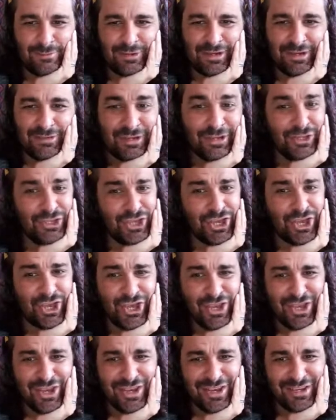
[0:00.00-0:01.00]
Labradorite.
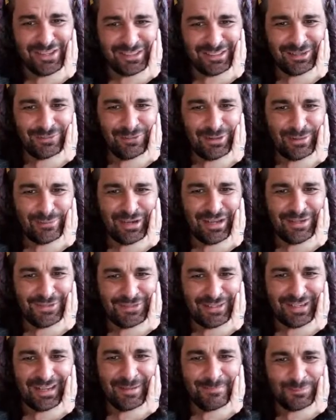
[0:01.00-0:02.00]
Good. Love
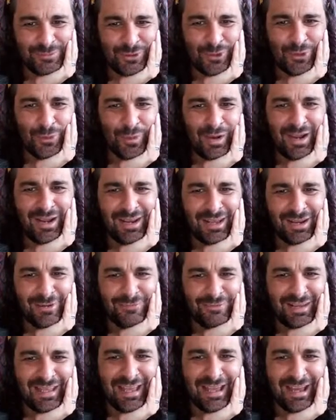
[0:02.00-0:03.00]
Labradorite. Oh, I
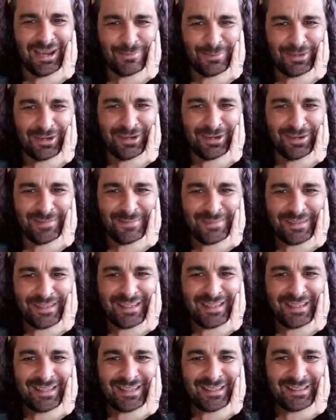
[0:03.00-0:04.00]
love Lab.
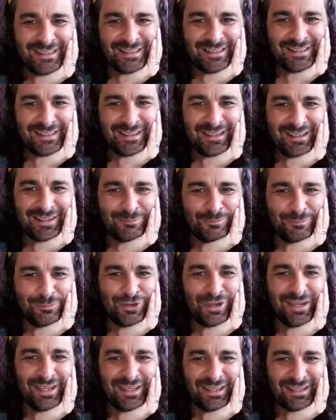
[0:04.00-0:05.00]

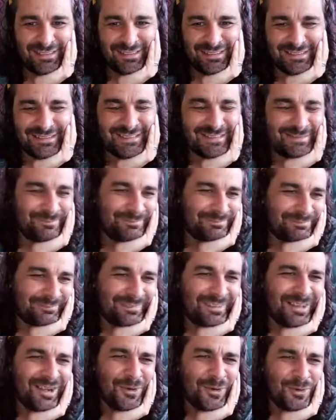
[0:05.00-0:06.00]
Brilliant.
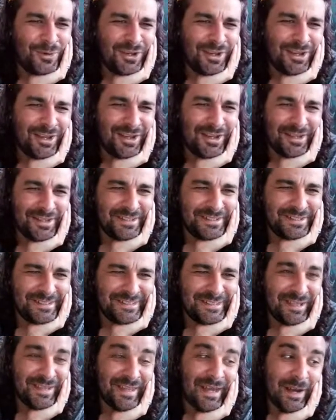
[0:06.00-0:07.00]
Oh, good.
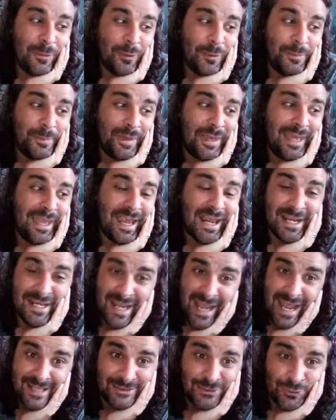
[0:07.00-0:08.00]
So that will be
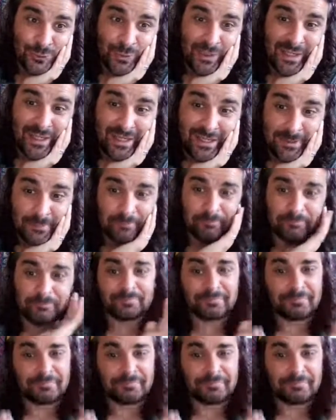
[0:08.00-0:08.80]
next week.